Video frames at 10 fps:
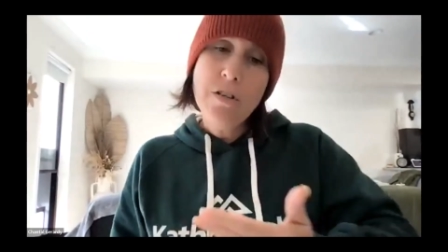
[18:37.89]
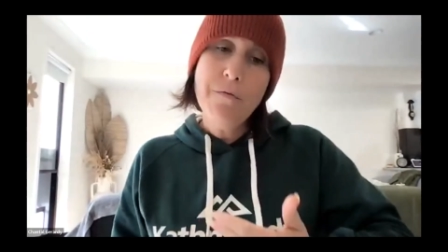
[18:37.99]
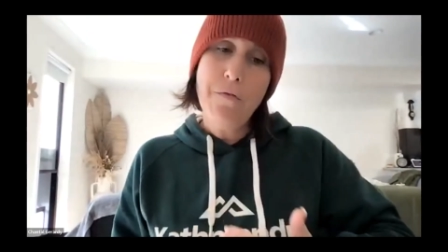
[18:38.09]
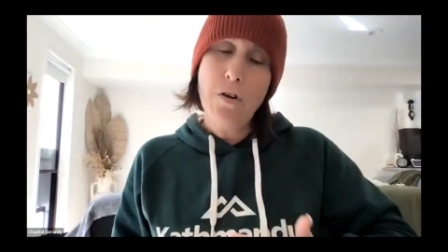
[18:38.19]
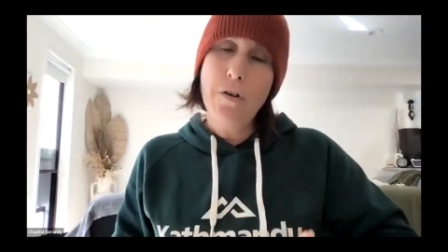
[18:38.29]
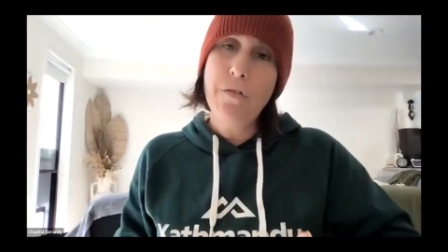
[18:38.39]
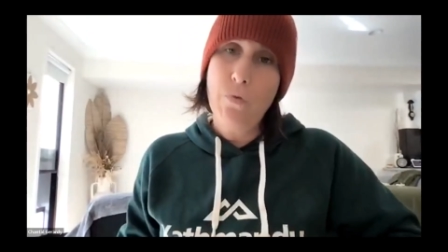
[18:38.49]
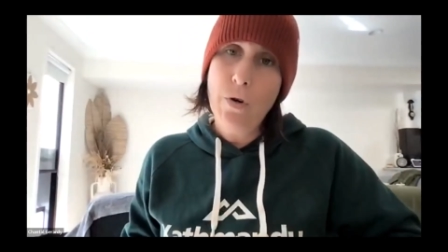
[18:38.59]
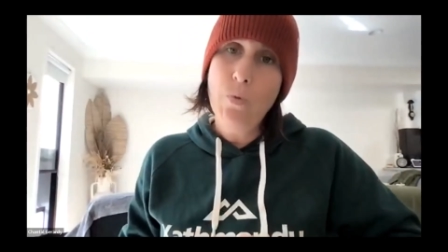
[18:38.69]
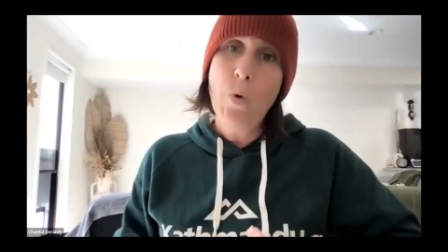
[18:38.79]
You didn't follow
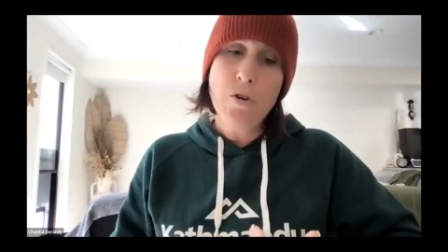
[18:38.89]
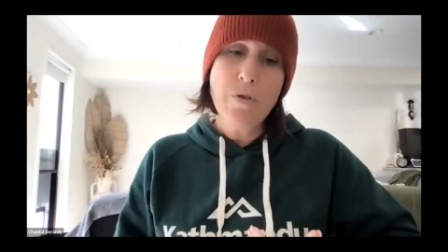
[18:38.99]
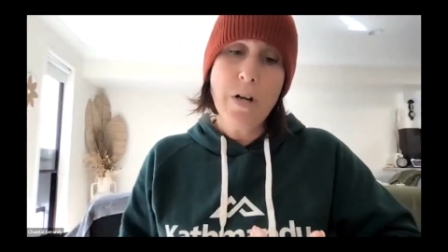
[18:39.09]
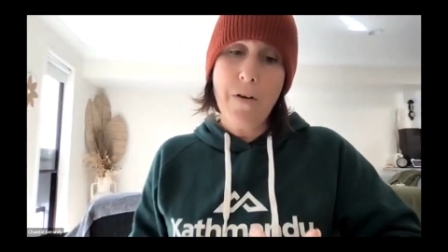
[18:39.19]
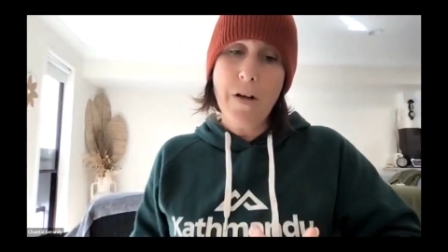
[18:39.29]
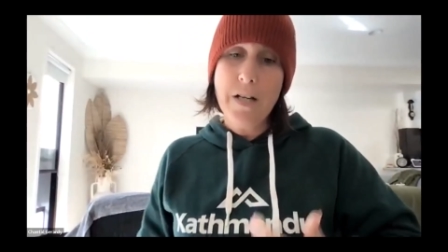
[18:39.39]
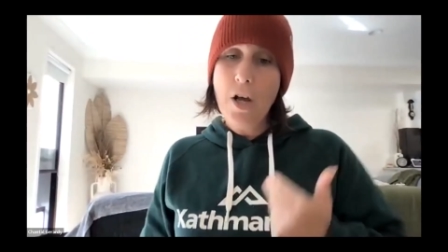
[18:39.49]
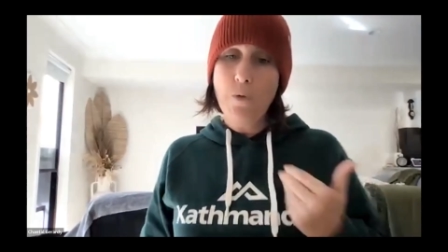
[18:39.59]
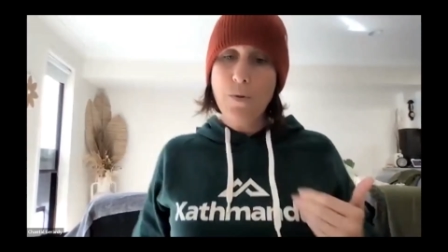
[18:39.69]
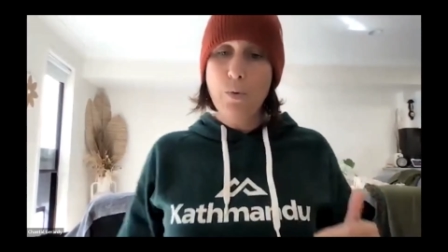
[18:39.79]
through, wondering if I can
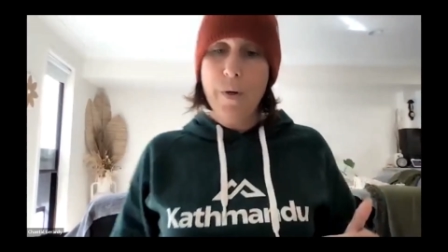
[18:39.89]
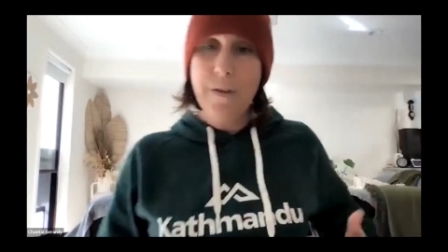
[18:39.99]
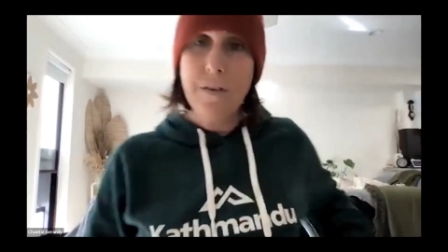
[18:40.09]
help you